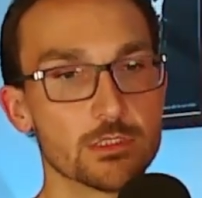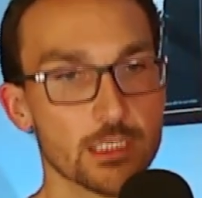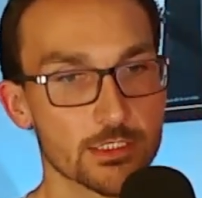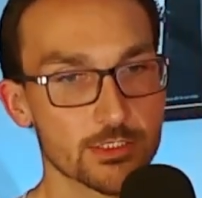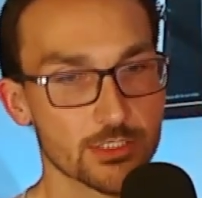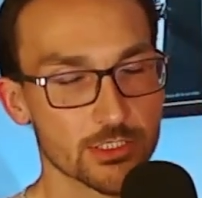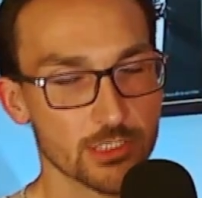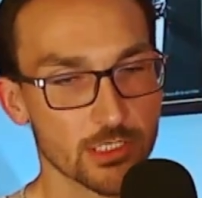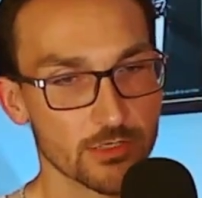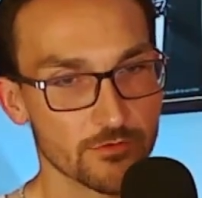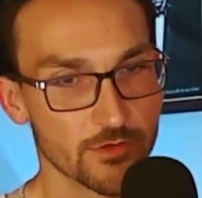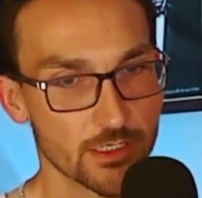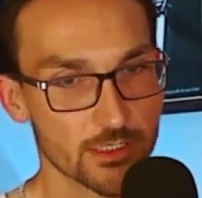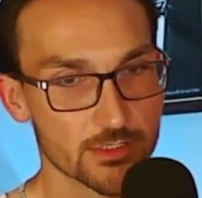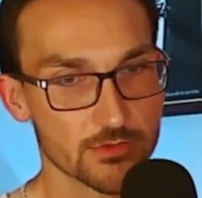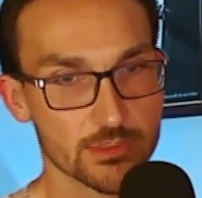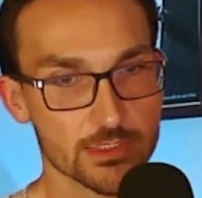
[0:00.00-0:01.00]
not turn on
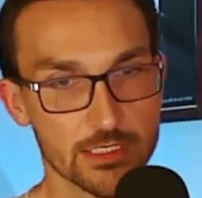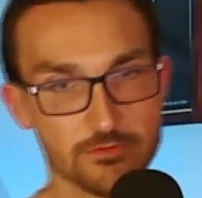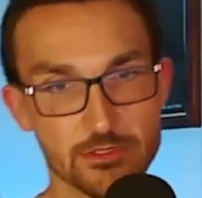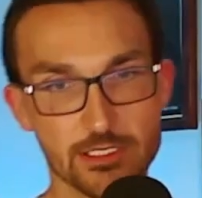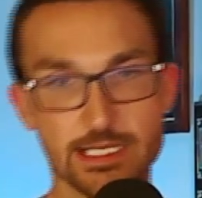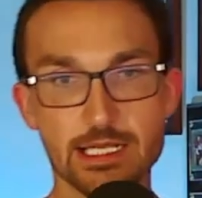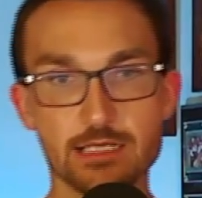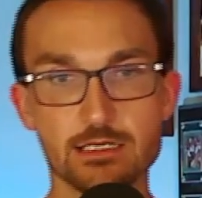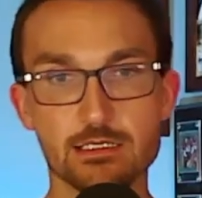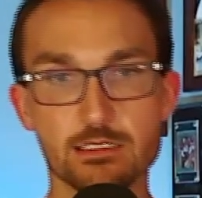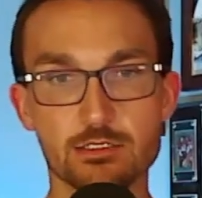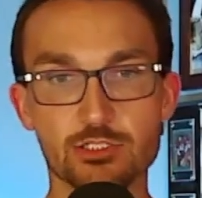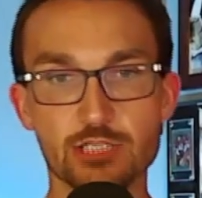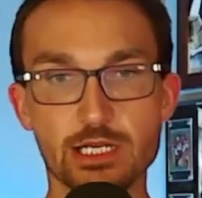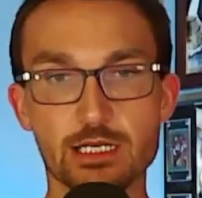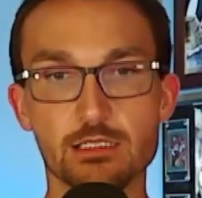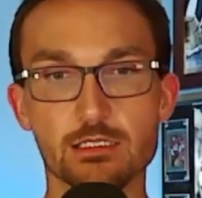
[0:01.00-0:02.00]
Fox News ever again.
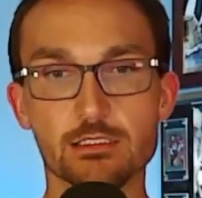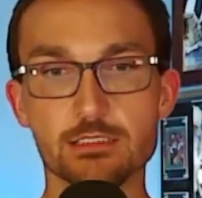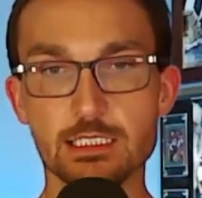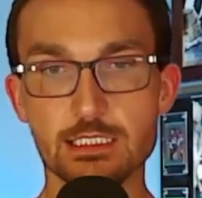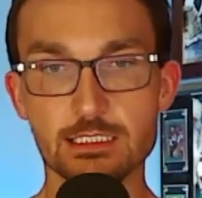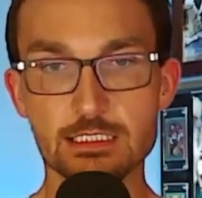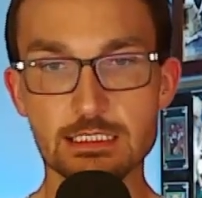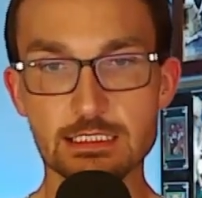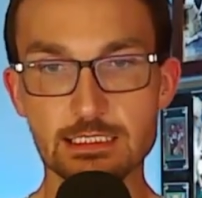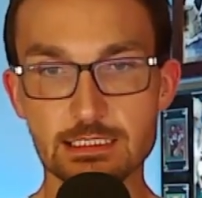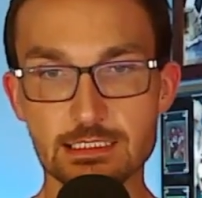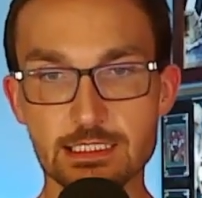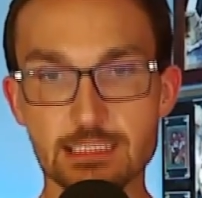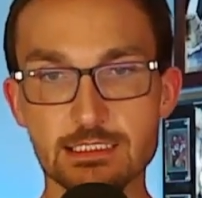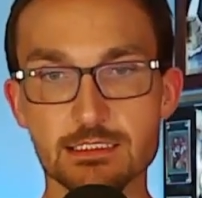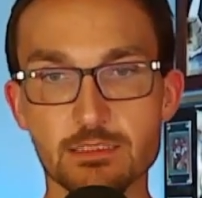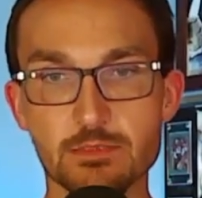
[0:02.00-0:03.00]
Channel doesn't
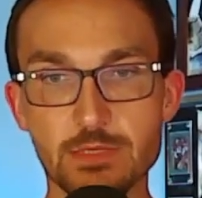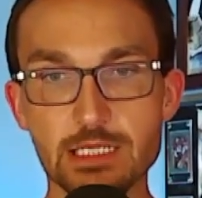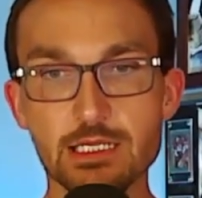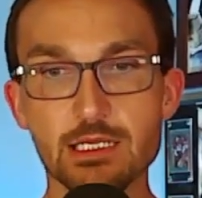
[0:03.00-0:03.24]
exist to me.